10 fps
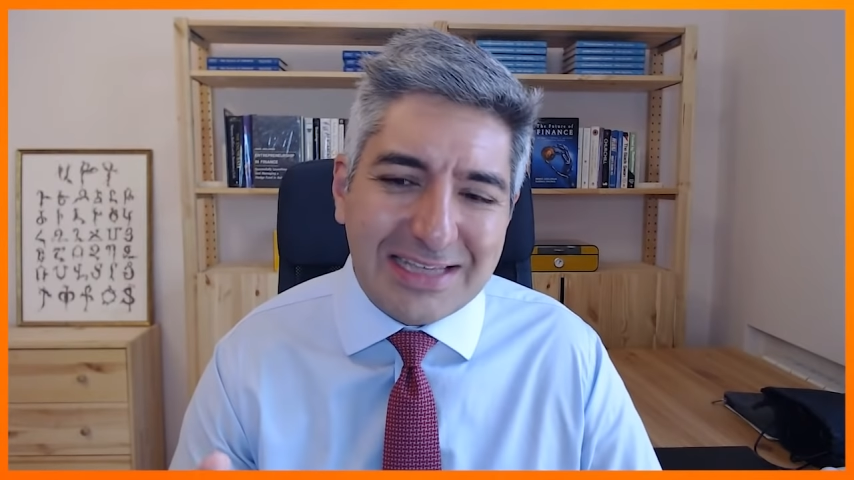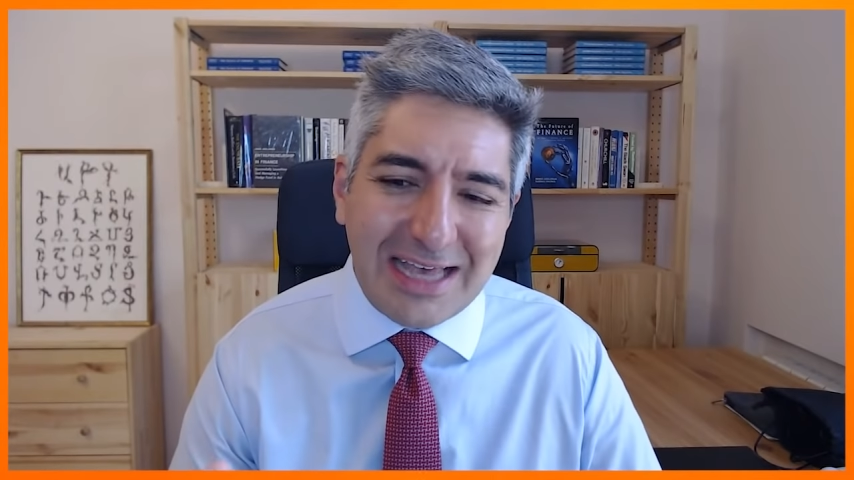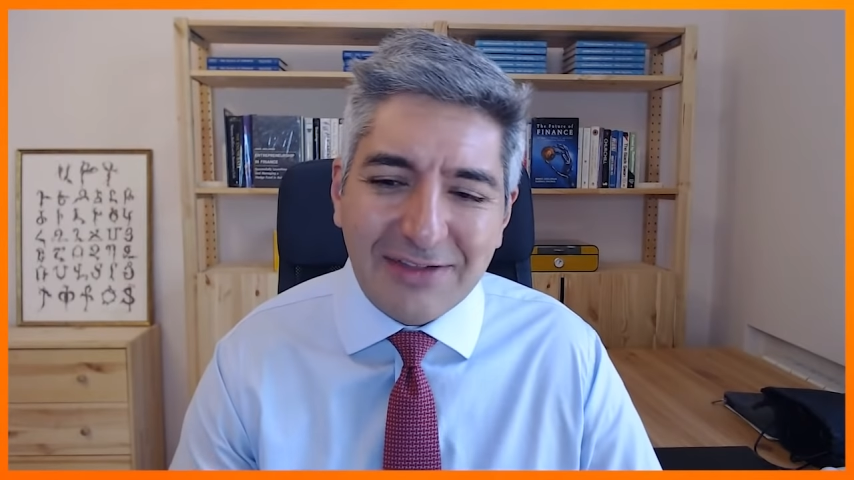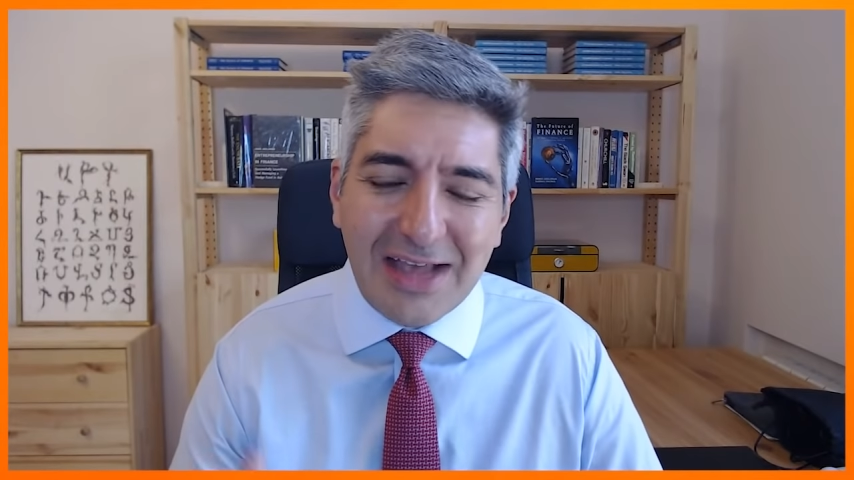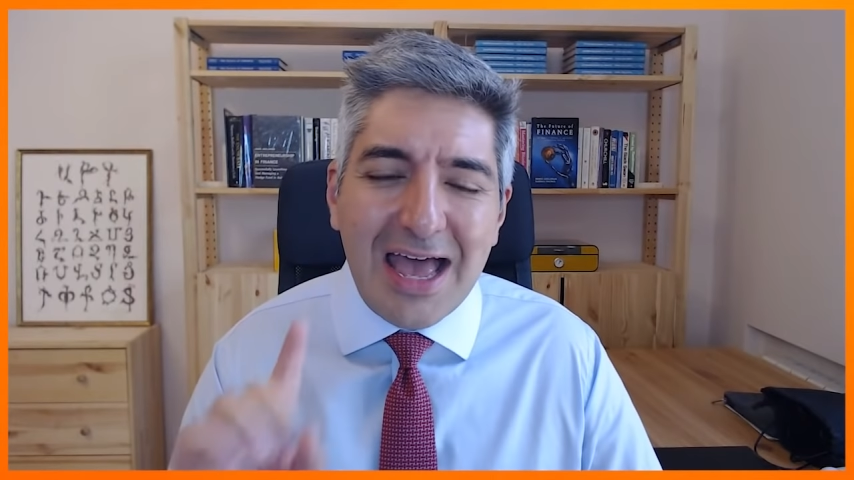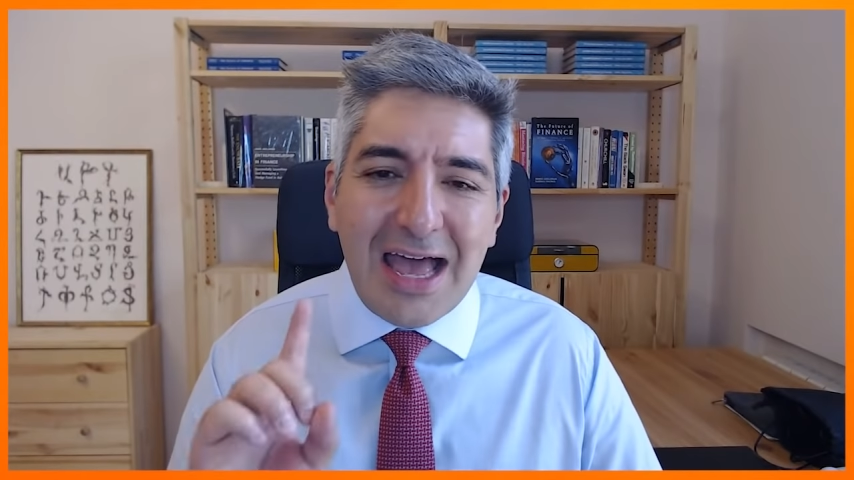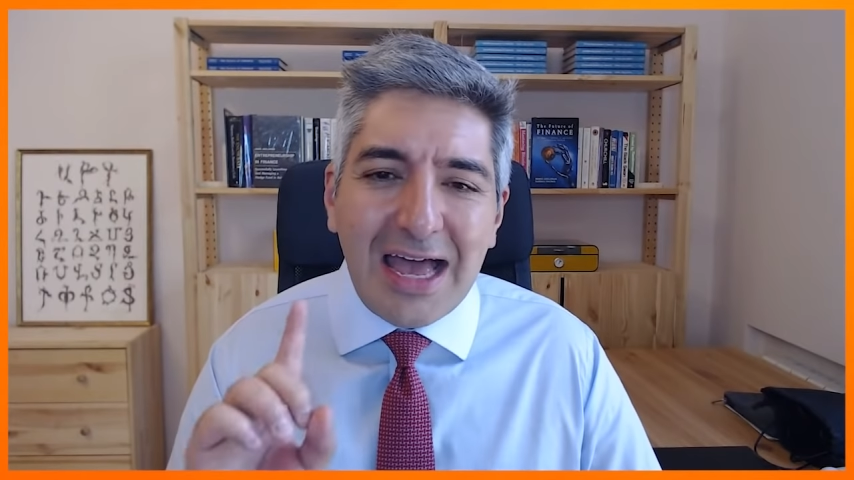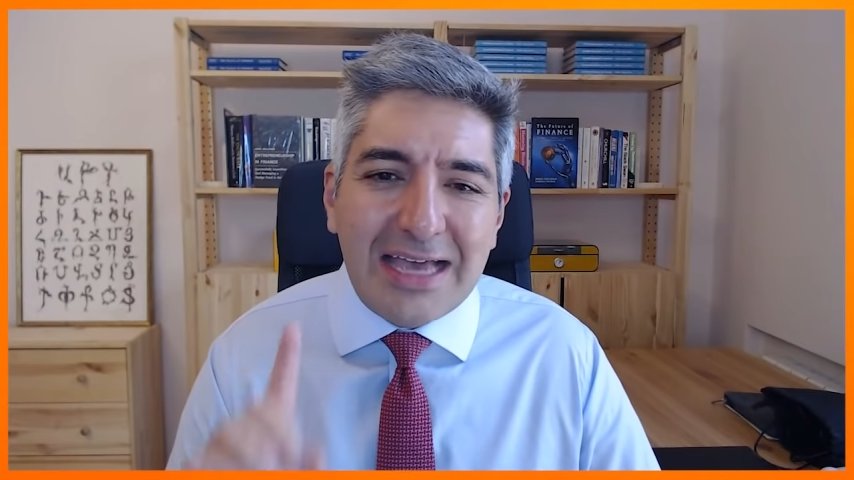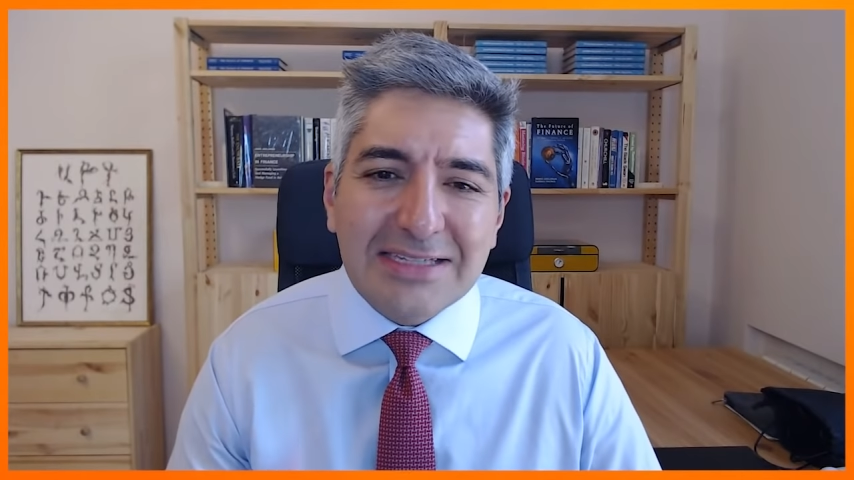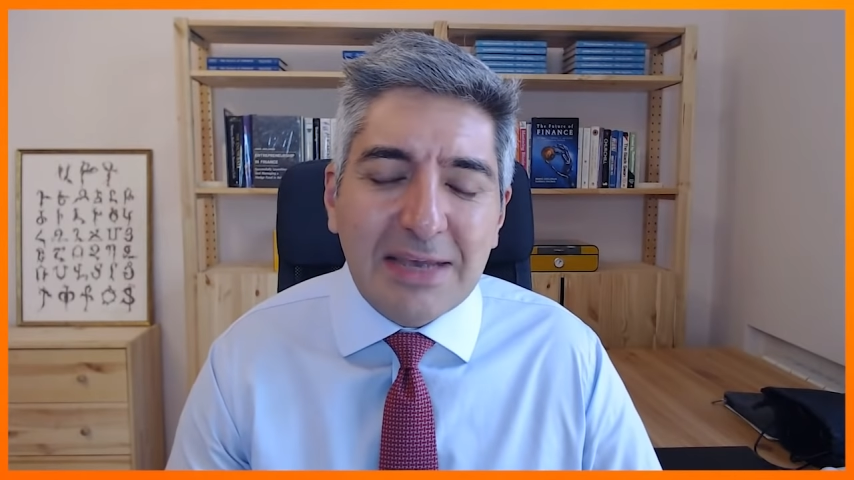left,
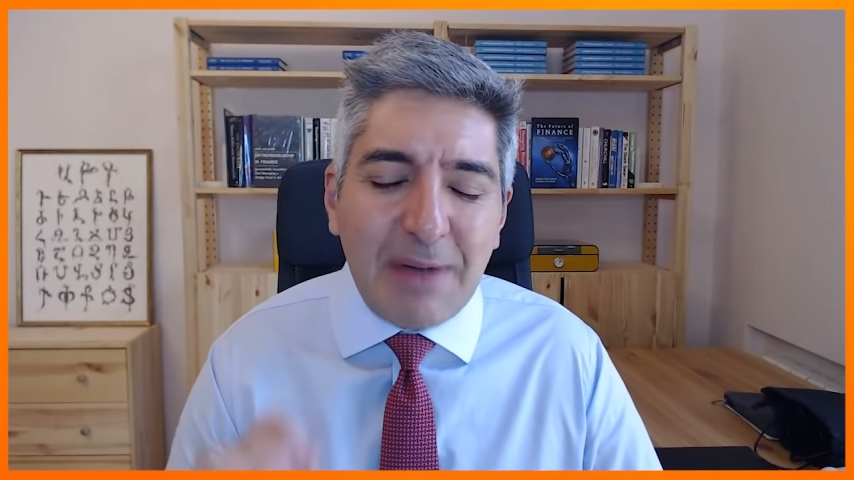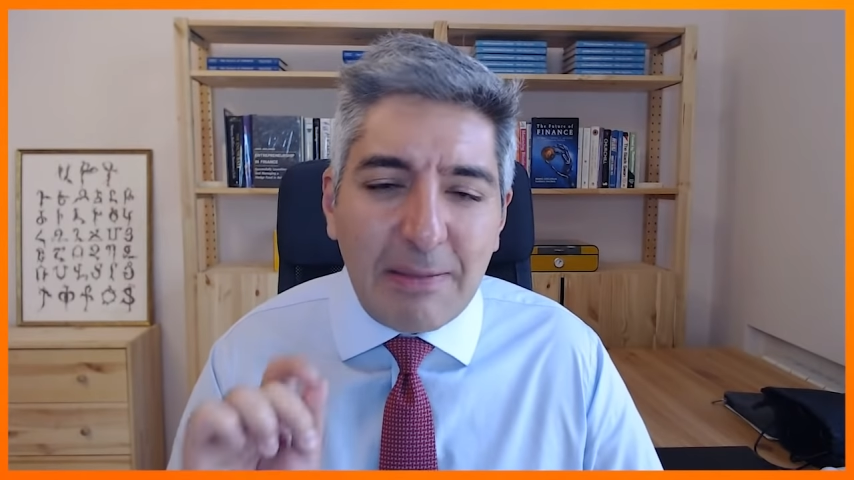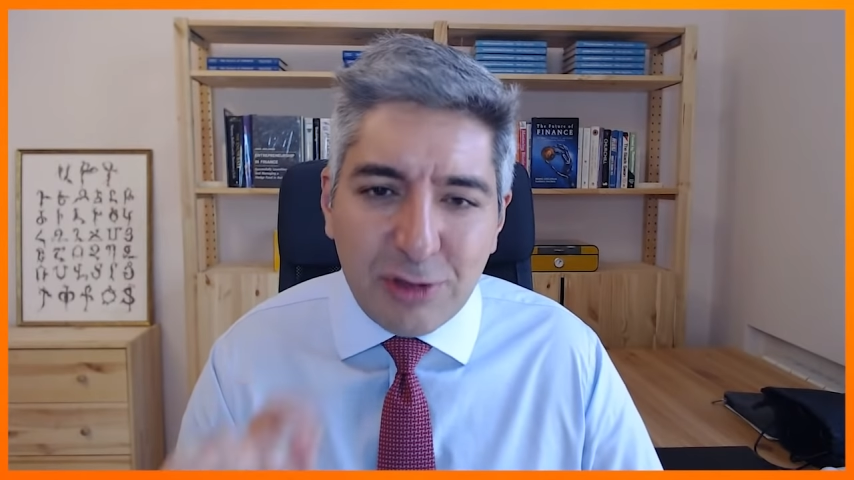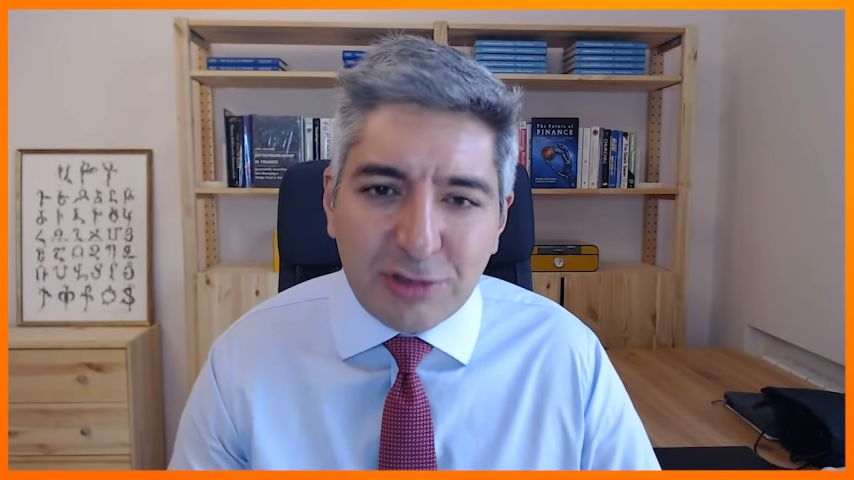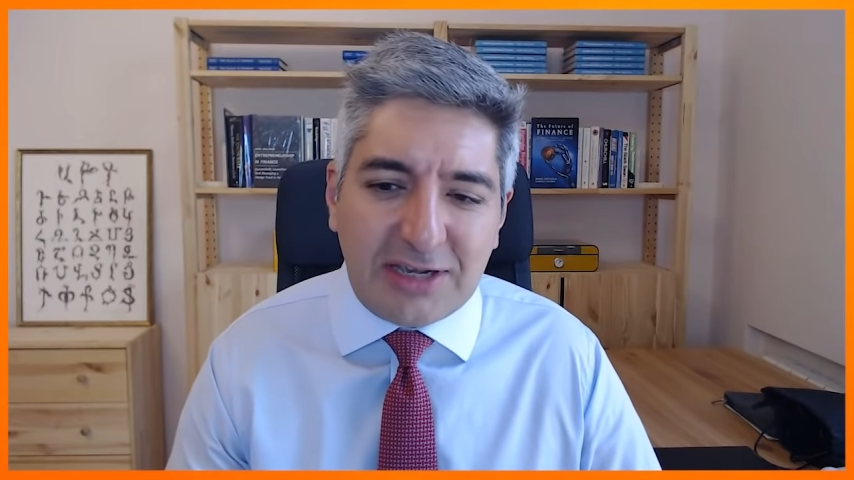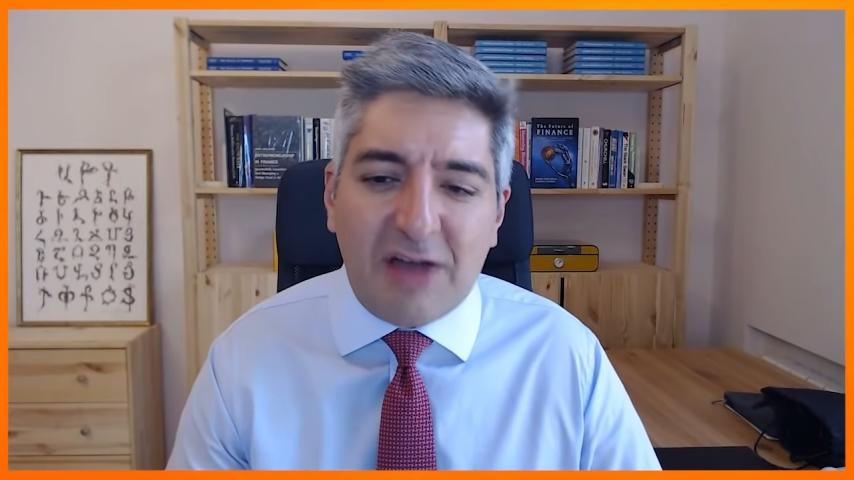is about music.